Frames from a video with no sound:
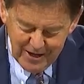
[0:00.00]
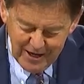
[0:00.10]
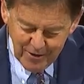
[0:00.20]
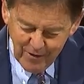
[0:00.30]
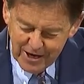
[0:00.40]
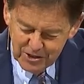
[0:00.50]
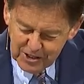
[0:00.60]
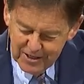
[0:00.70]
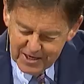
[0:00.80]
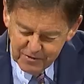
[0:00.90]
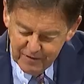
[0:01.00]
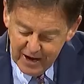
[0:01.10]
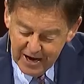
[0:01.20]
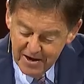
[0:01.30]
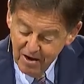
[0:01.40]
he writes in this
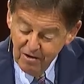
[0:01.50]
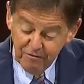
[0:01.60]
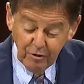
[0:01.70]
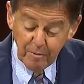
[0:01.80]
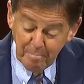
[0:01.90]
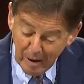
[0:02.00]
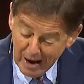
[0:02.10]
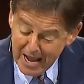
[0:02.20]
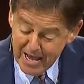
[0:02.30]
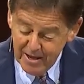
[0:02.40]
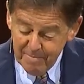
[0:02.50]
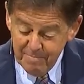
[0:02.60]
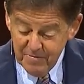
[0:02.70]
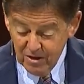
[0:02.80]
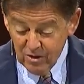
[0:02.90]
vein, For by
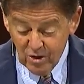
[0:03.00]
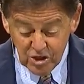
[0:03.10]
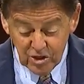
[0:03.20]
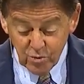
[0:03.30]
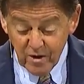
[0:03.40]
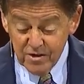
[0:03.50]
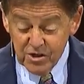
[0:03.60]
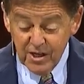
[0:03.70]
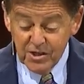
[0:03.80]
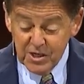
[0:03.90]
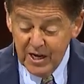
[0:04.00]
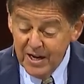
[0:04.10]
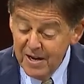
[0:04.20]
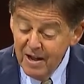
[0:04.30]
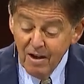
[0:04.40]
him, Colossians
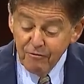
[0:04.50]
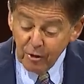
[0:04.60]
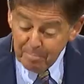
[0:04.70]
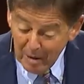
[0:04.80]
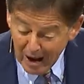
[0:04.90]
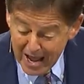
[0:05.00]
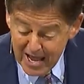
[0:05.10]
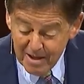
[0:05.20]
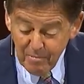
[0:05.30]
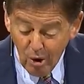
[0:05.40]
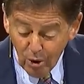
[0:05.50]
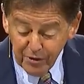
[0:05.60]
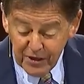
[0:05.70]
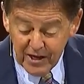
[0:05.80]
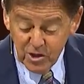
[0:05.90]
1.16, for by him all
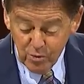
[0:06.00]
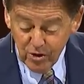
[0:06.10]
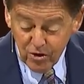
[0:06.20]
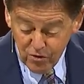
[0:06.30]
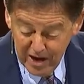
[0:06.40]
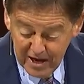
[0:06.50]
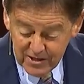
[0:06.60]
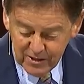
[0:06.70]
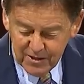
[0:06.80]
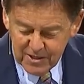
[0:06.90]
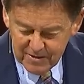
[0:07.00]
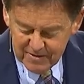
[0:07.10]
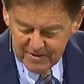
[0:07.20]
things were created